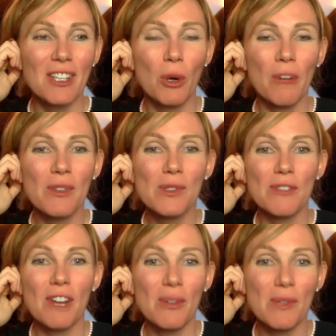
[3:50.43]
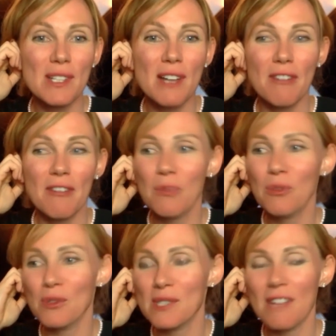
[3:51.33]
Whoever you surround yourself, if you
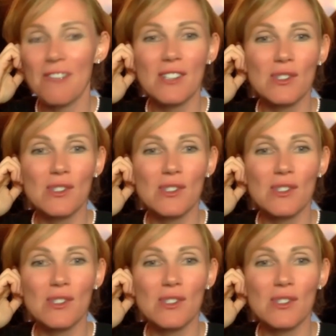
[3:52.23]
put yourself next